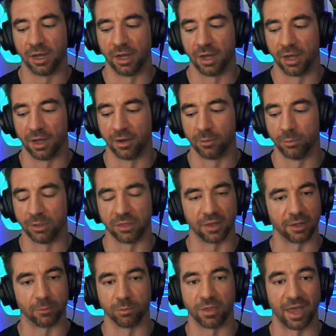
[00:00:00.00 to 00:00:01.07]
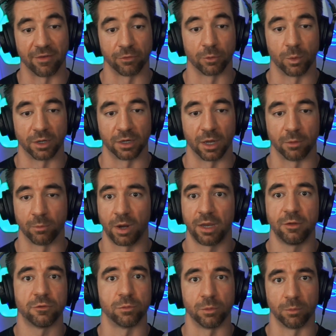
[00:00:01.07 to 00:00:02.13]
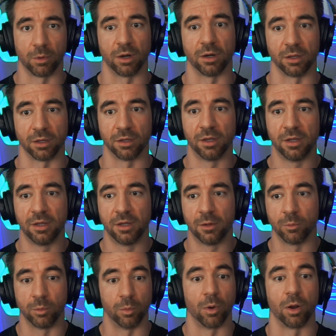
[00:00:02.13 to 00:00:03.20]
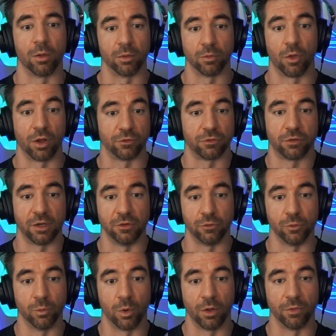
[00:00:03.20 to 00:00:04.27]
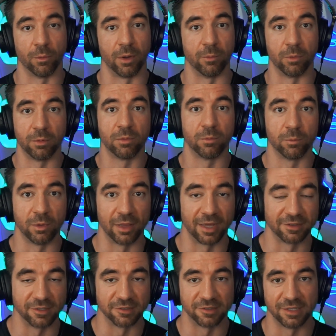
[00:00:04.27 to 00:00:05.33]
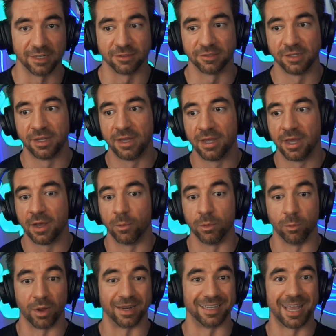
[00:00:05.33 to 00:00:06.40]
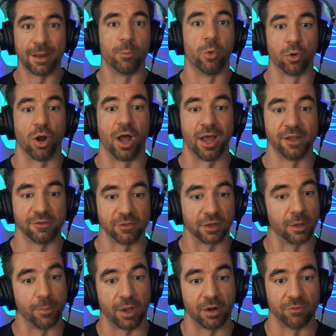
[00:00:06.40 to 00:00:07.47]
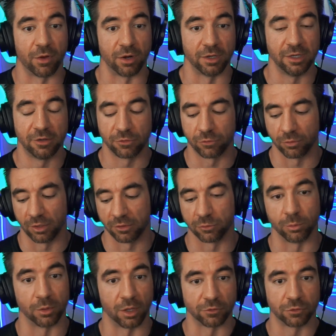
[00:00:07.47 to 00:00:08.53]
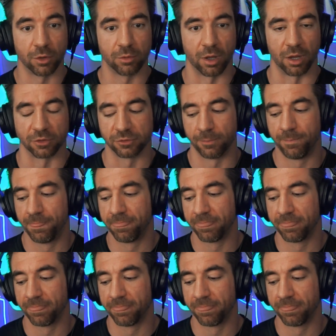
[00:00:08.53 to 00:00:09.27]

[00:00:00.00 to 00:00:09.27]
uh, we think they haven't quite gotten right. So we want to we want to launch and do one the way we, we like to see it. We want to get more eyes in the competitive audit industry, so we launched CodeHawks.